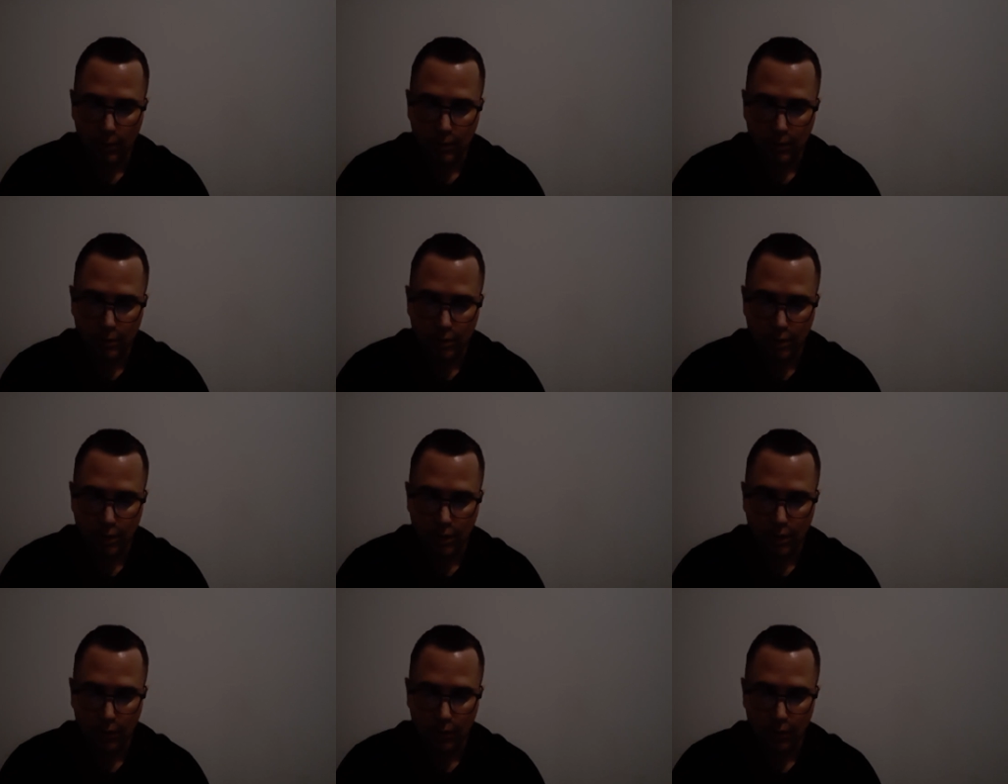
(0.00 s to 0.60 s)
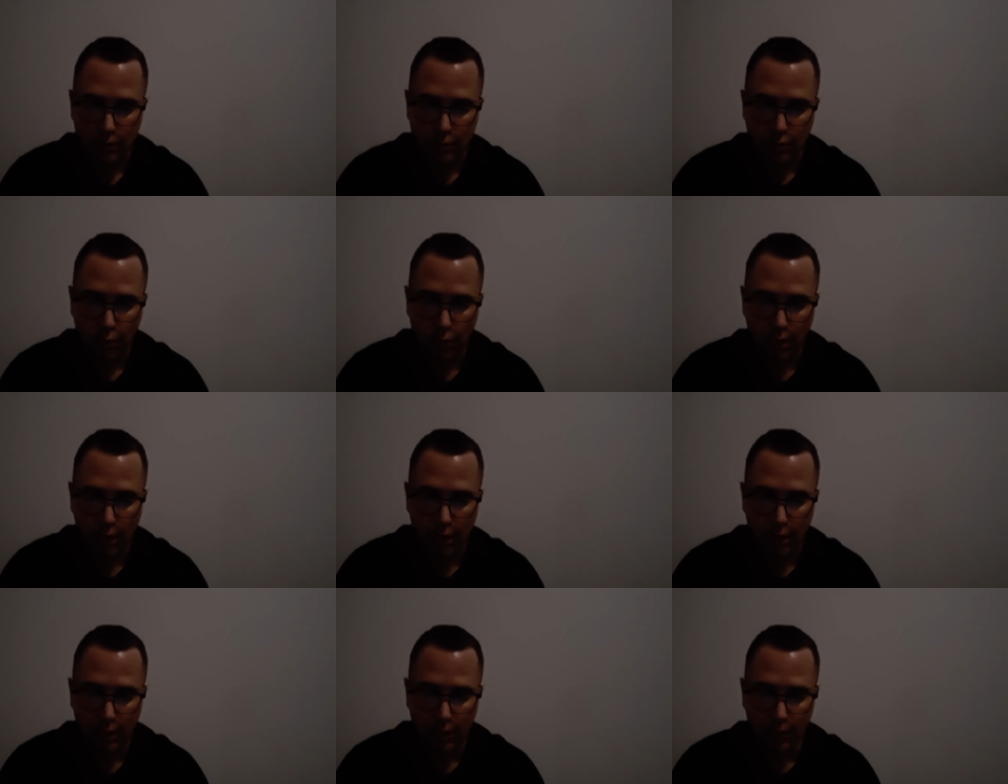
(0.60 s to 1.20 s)
Today was
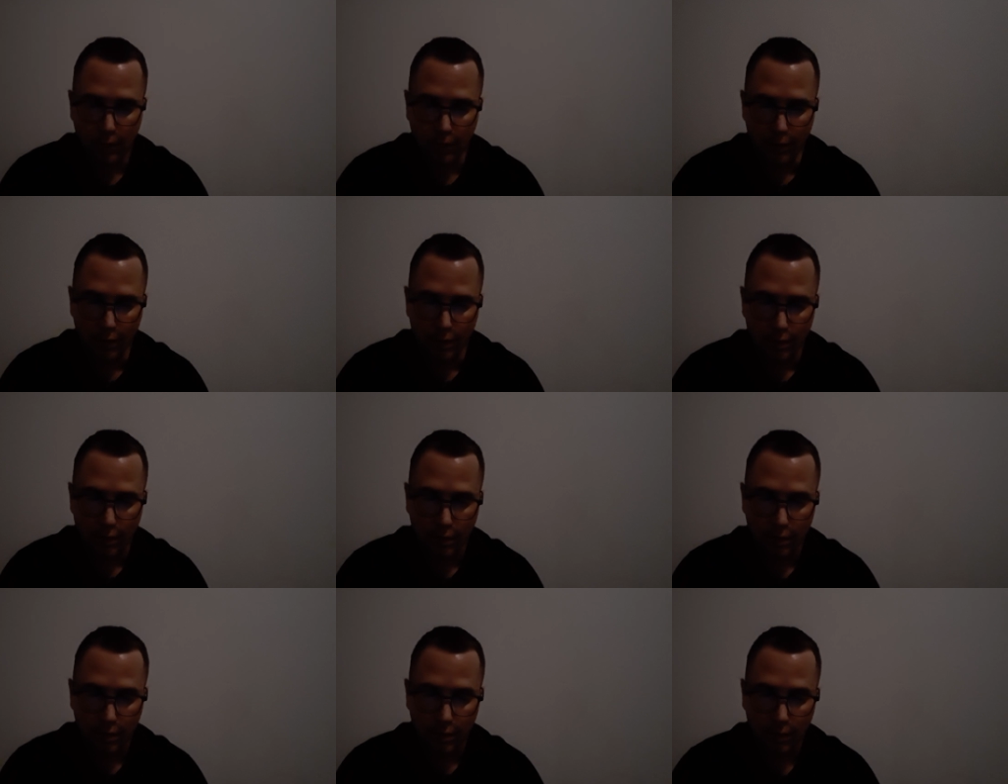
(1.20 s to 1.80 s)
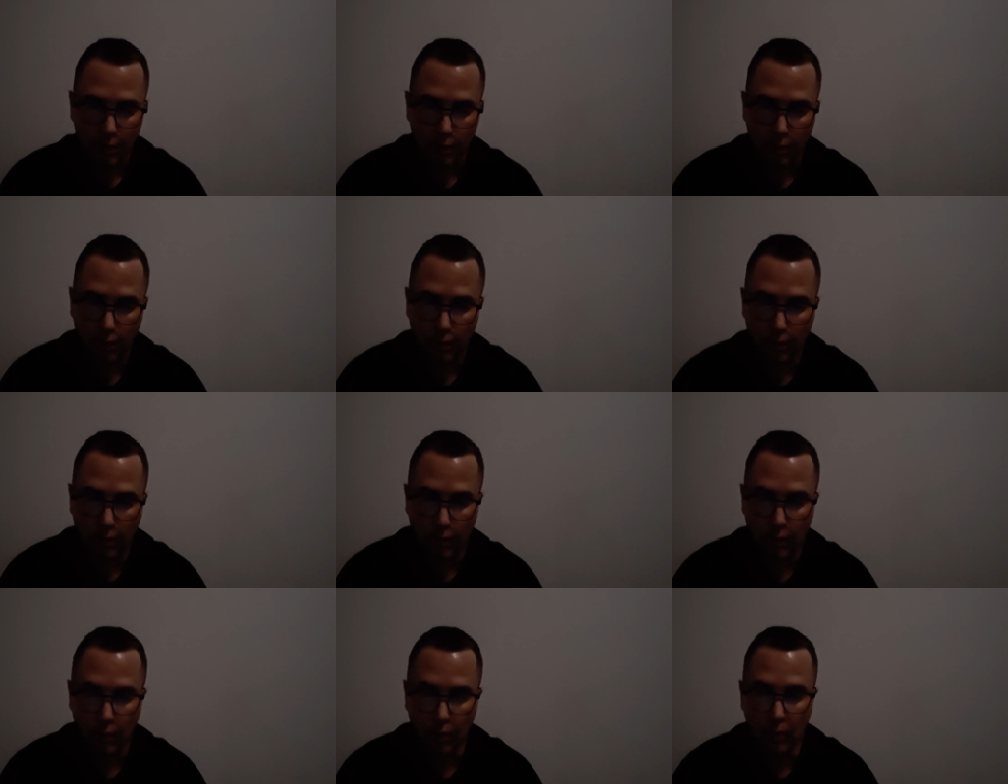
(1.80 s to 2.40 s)
wild.
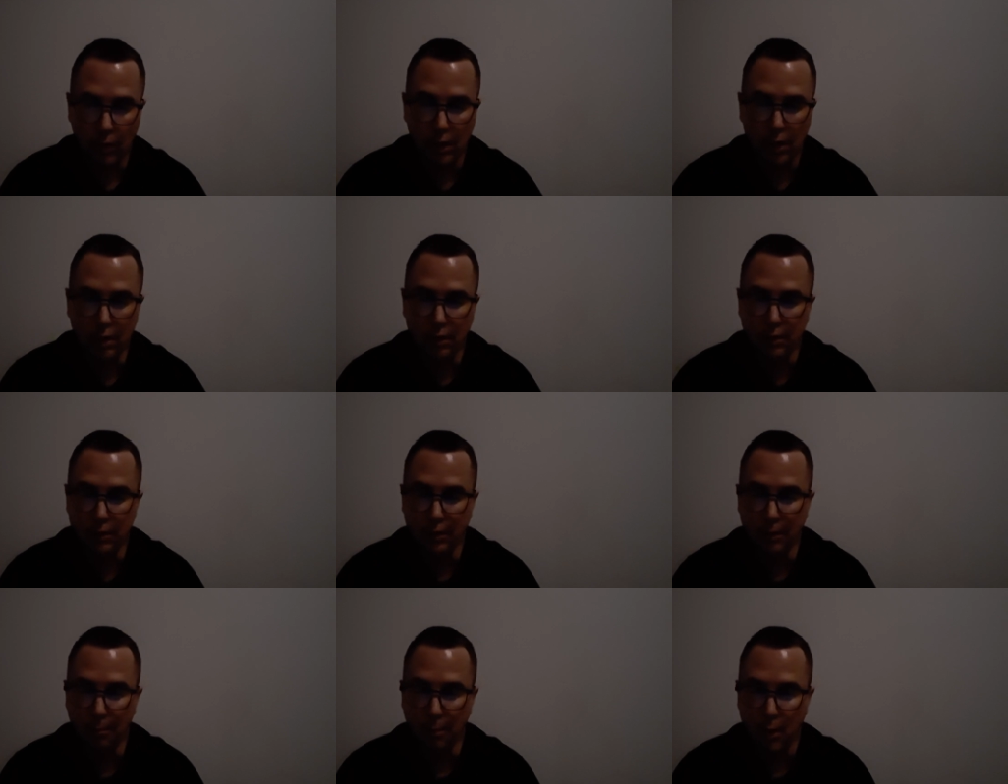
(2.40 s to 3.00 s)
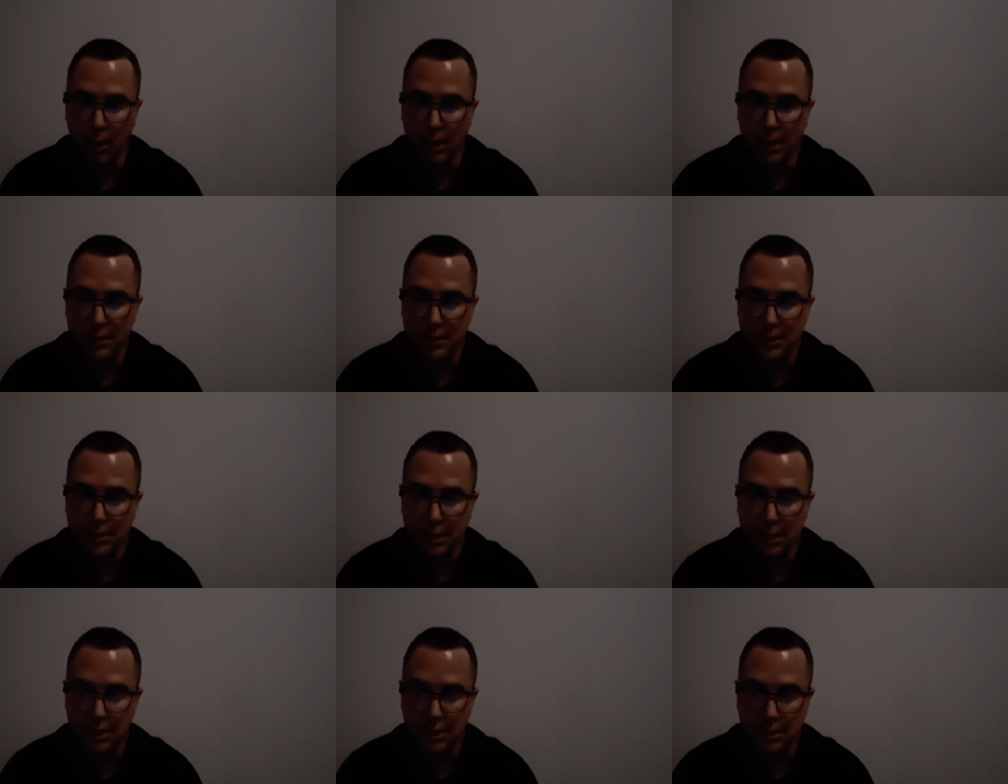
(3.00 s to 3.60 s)
While in the
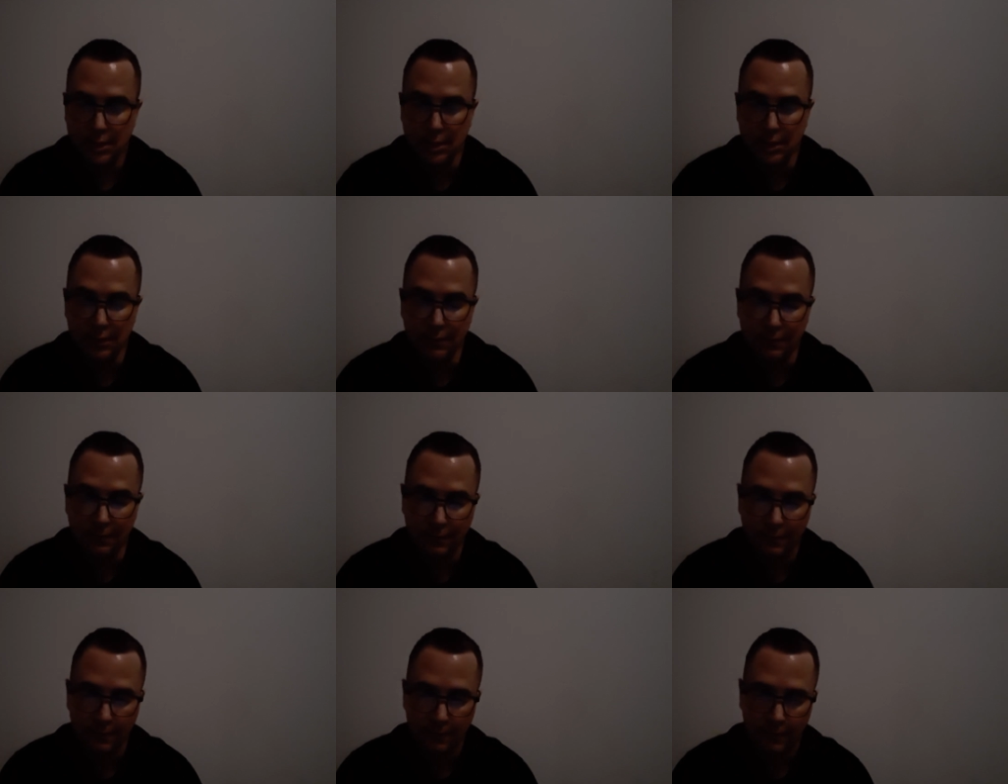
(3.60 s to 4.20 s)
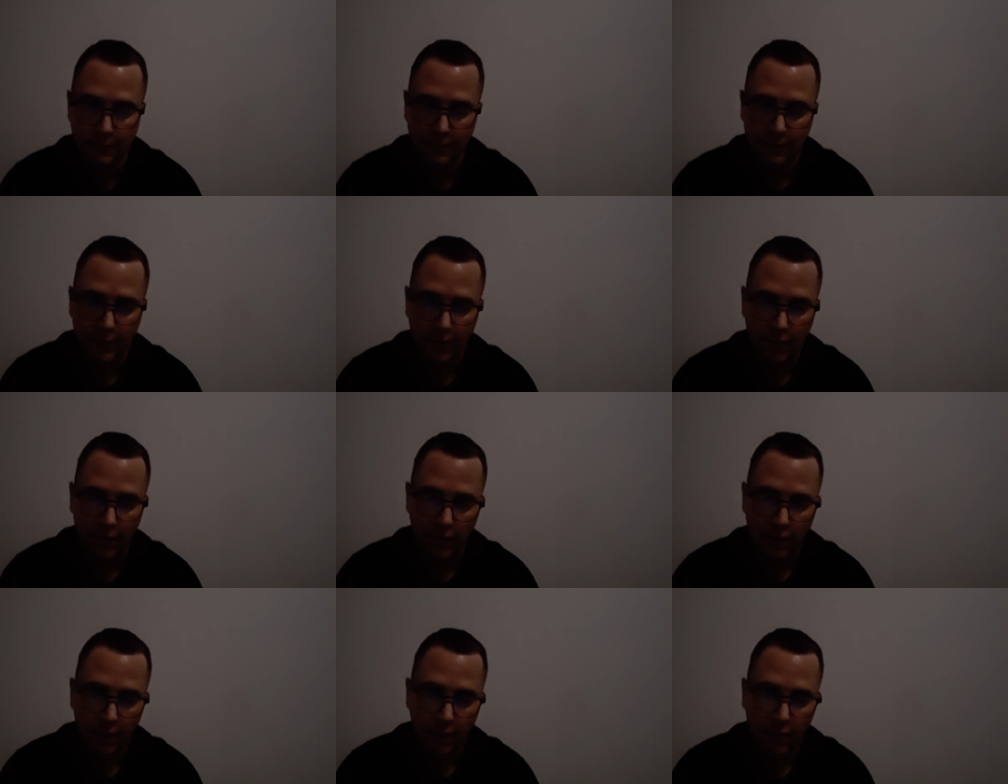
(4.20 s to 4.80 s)
process of
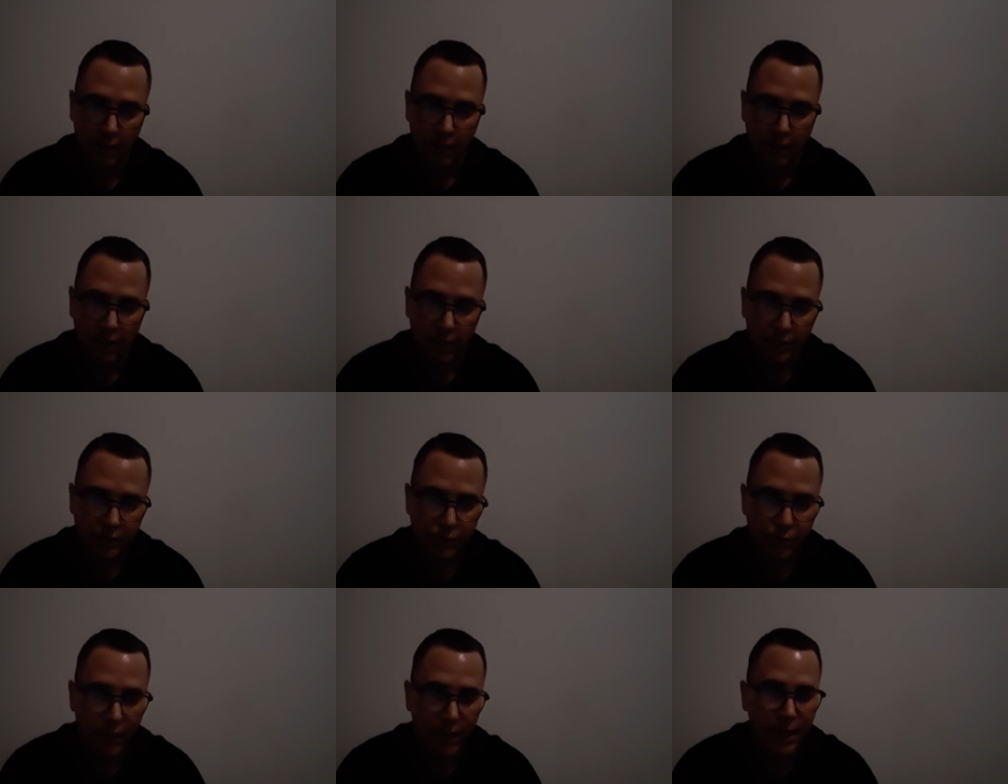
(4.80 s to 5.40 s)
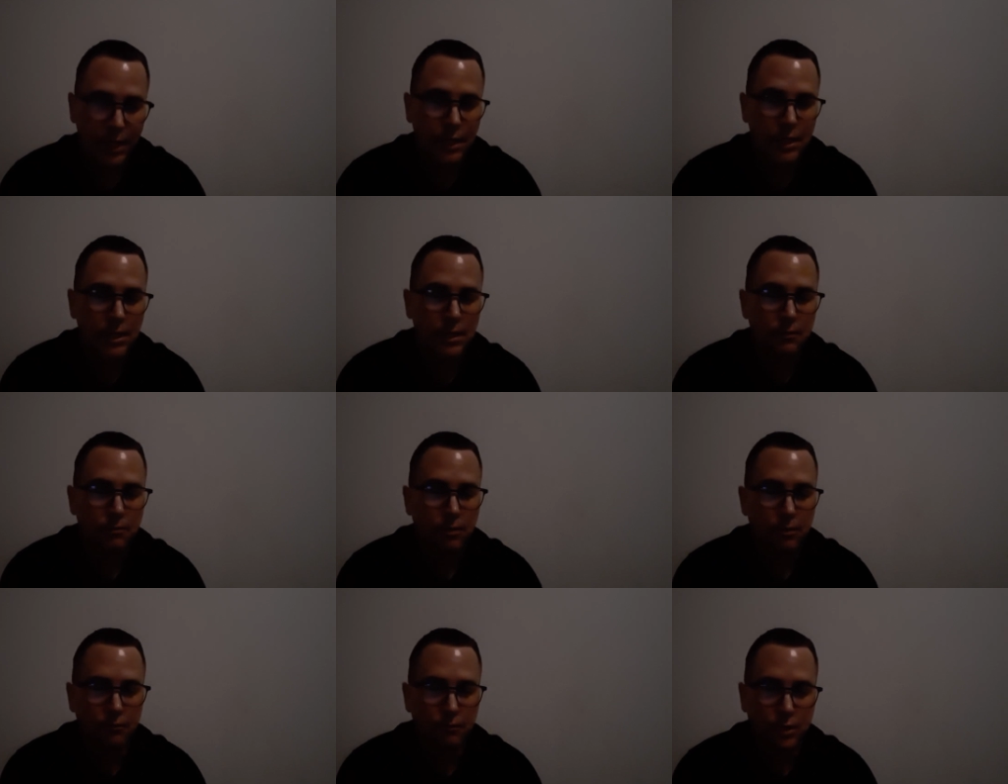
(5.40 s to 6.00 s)
training,
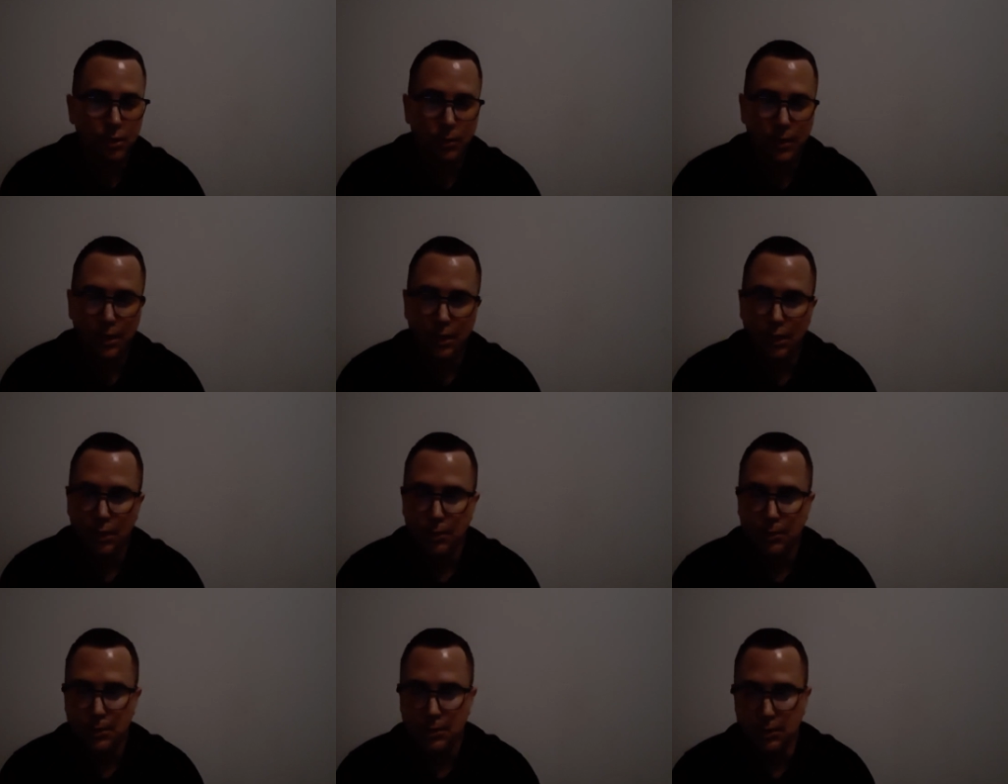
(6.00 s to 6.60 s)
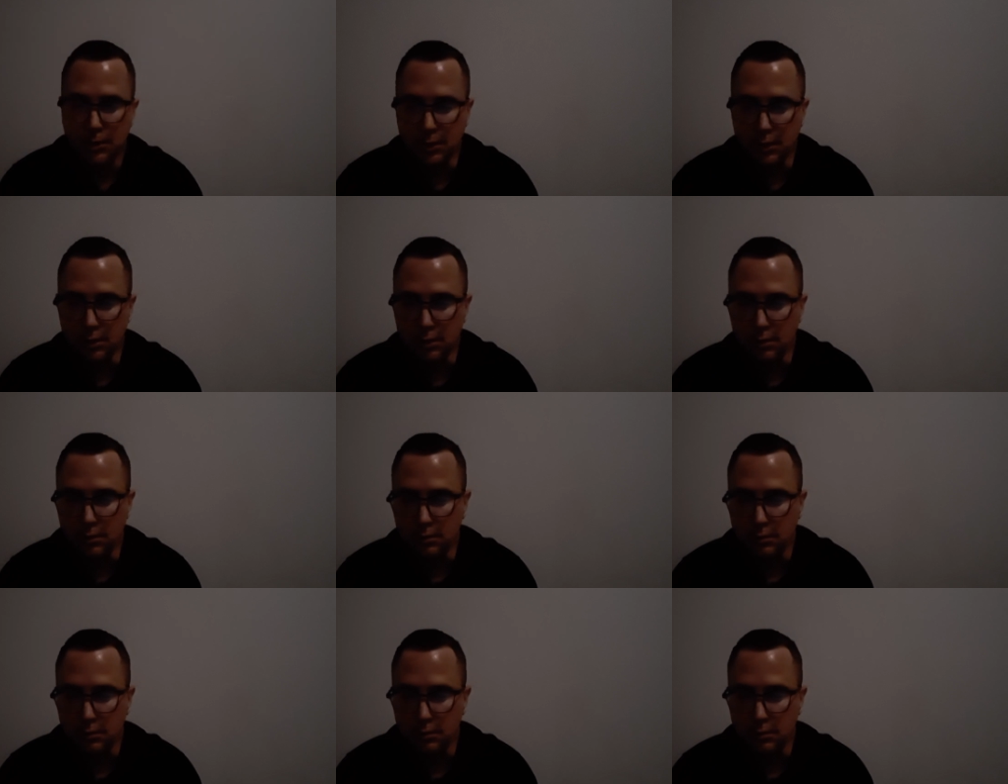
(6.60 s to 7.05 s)
reviewing notes, and